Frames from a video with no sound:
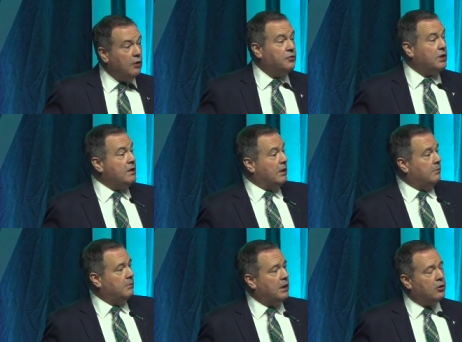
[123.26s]
You've seen it
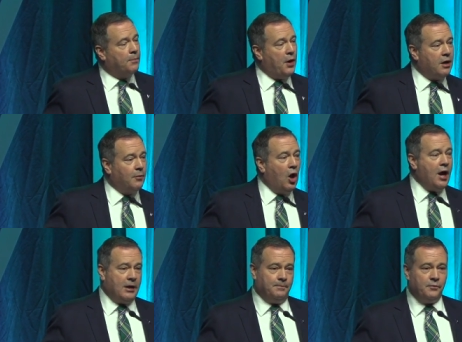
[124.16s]
in your bottom
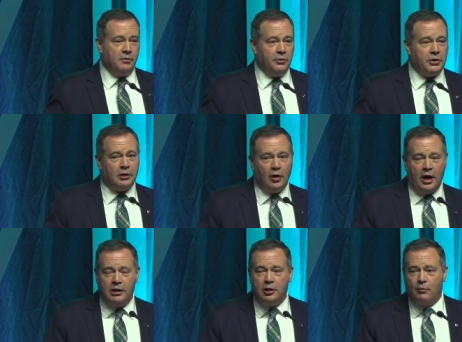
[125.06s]
line with the
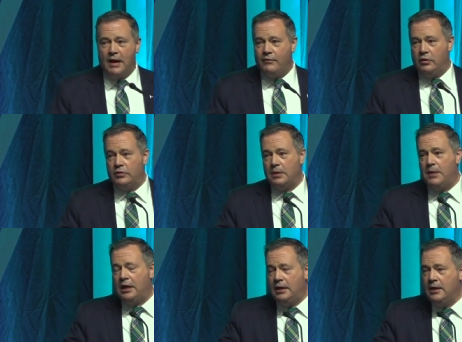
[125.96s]
decline in your revenues in
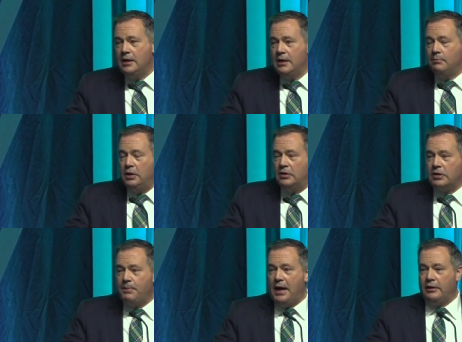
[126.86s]
many
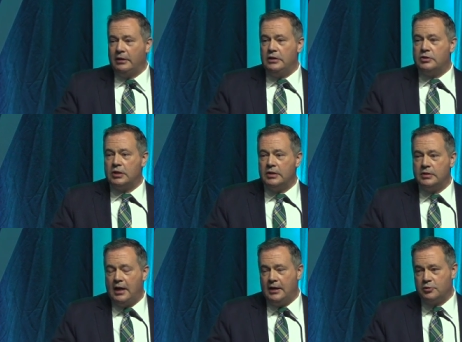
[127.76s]
municipalities,
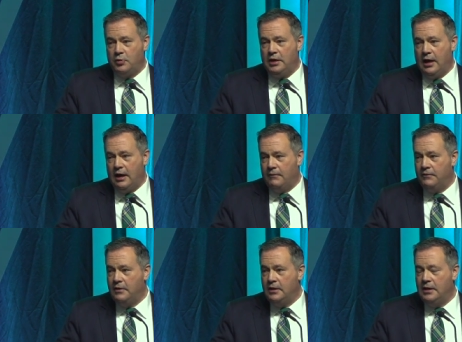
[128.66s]
just as we
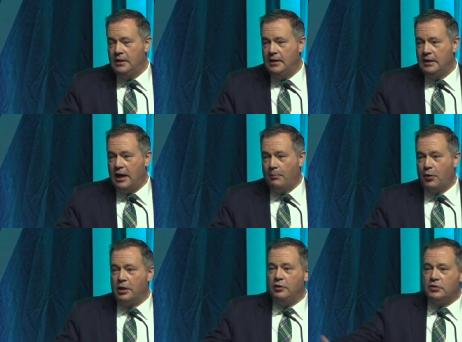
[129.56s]
have.
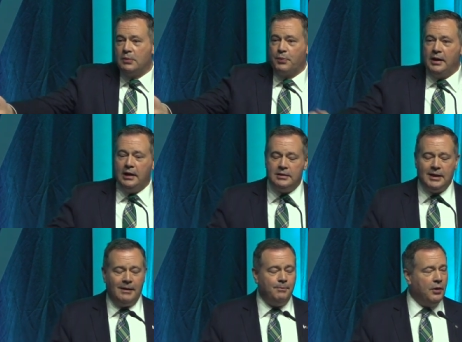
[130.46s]
Alberta used to bring in
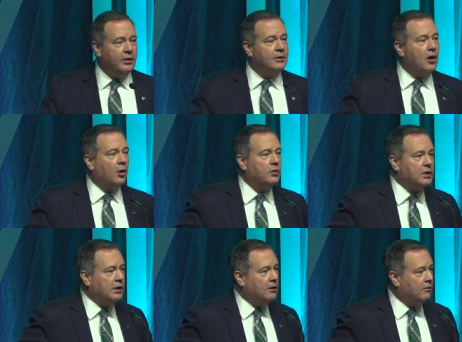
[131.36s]
$10 billion a
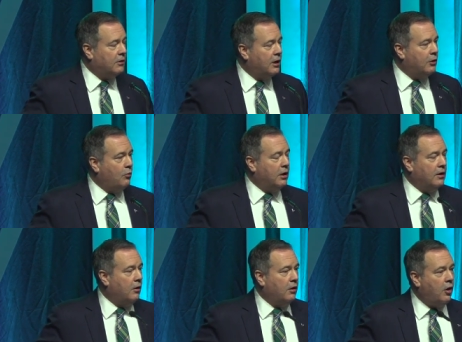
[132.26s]
year in,
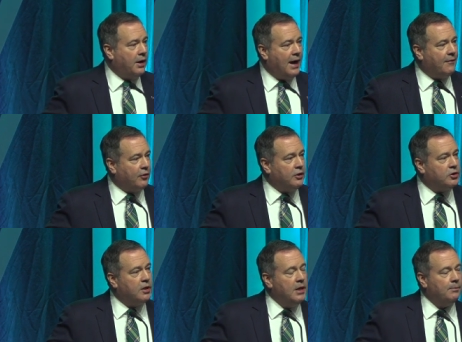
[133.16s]
uh, on
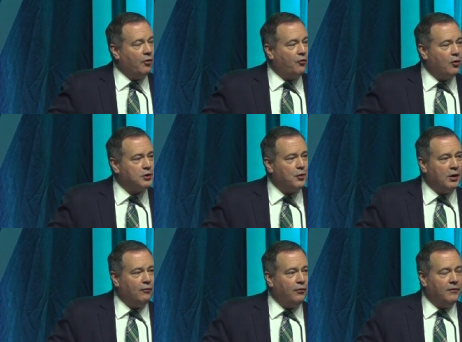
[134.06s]
average before
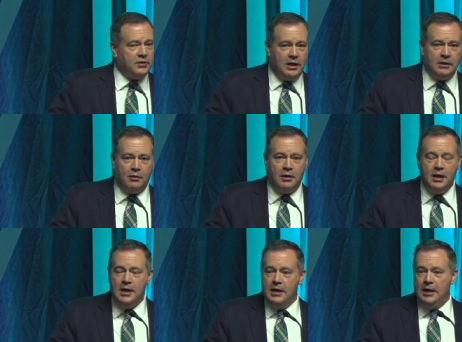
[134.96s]
2015 in,
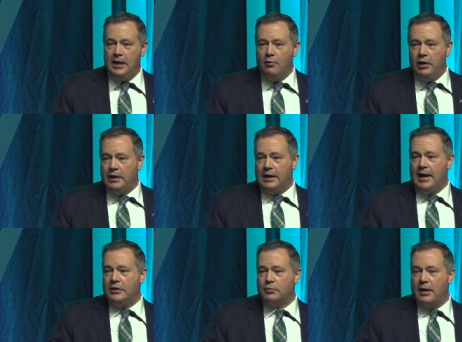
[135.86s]
in oil and
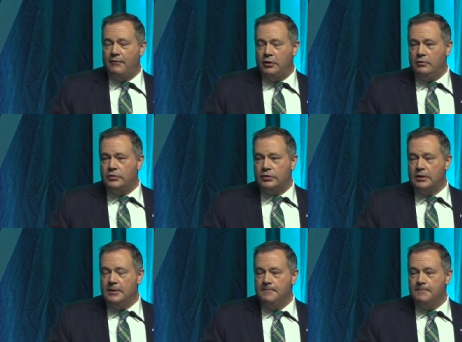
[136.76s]
gas revenues.